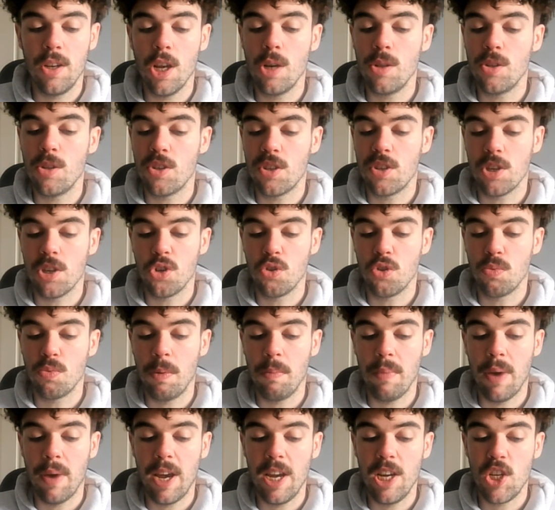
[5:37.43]
No decision's
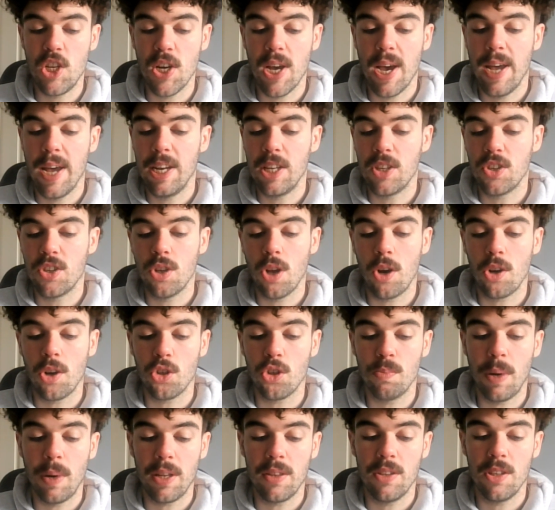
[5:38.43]
been made yet, and it's not
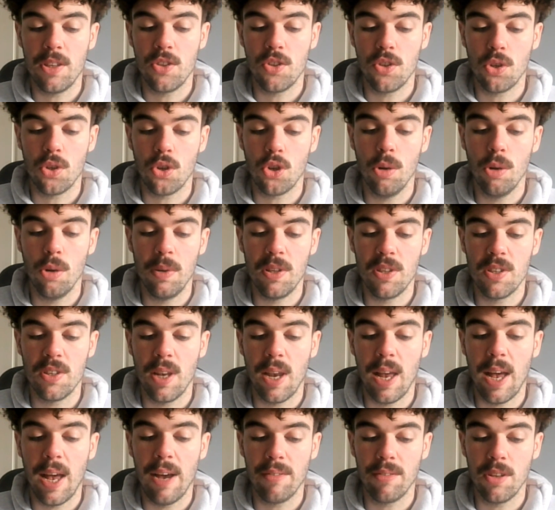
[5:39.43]
expected to come
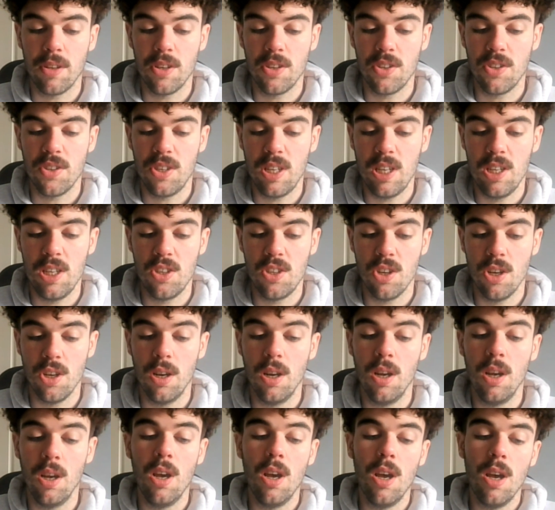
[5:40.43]
until after the
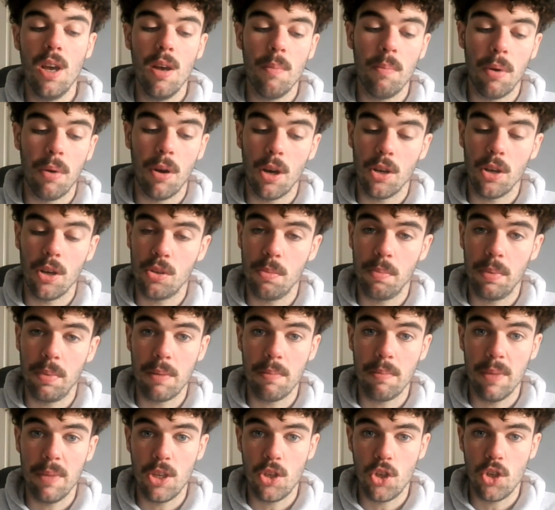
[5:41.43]
season, possibly
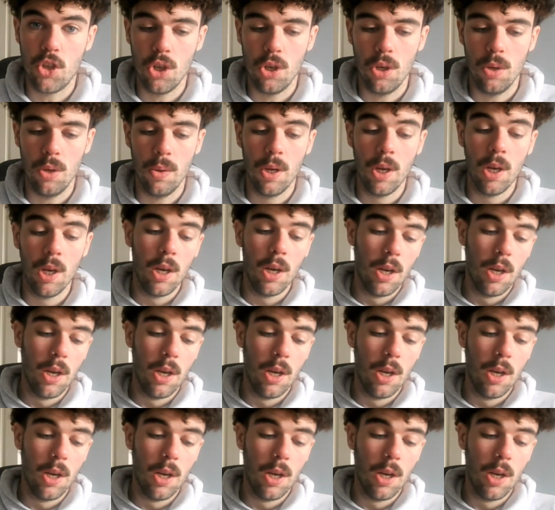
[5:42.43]
mid-June.